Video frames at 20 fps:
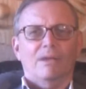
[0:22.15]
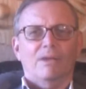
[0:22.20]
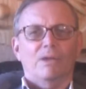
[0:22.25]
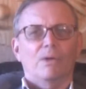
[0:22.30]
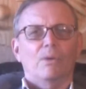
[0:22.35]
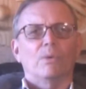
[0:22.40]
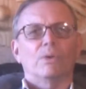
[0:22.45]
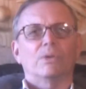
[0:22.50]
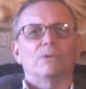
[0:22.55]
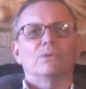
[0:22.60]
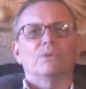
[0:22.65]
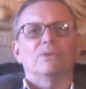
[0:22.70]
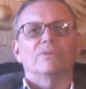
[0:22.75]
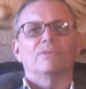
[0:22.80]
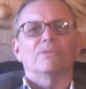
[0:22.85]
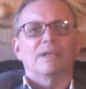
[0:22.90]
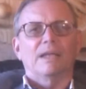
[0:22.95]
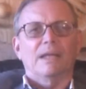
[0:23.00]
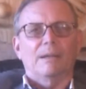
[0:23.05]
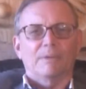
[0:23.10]
You owe it to your
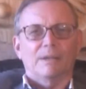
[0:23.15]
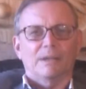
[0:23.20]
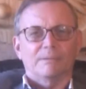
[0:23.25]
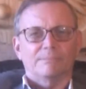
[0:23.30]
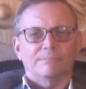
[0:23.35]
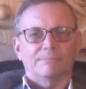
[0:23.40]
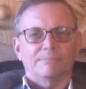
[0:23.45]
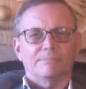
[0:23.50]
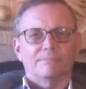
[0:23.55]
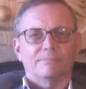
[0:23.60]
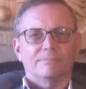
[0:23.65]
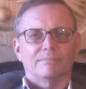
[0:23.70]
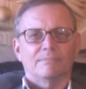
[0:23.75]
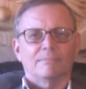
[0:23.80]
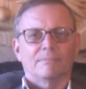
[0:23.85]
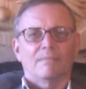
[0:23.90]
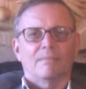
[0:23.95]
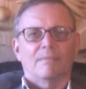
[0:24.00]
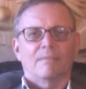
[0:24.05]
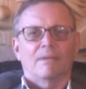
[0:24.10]
family.
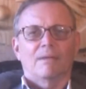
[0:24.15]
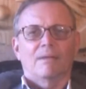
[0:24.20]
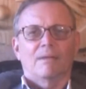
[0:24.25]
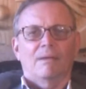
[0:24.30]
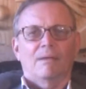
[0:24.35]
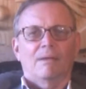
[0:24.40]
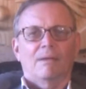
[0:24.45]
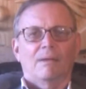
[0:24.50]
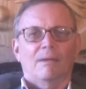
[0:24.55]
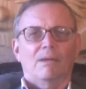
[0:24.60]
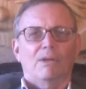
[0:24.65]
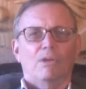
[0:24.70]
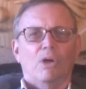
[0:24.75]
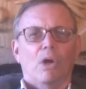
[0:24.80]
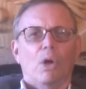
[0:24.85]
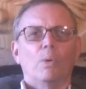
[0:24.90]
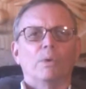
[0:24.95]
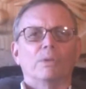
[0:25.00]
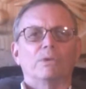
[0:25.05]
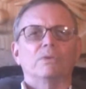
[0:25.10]
You
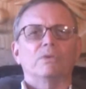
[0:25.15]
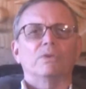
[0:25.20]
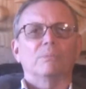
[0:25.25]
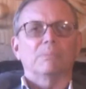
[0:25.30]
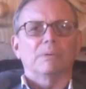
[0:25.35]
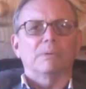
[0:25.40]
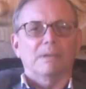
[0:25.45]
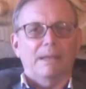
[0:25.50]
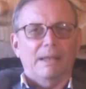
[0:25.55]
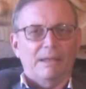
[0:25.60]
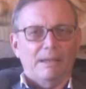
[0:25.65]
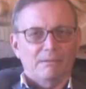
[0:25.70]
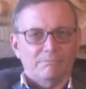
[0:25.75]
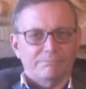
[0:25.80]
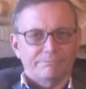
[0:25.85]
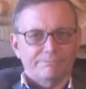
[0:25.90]
owe it to your planet.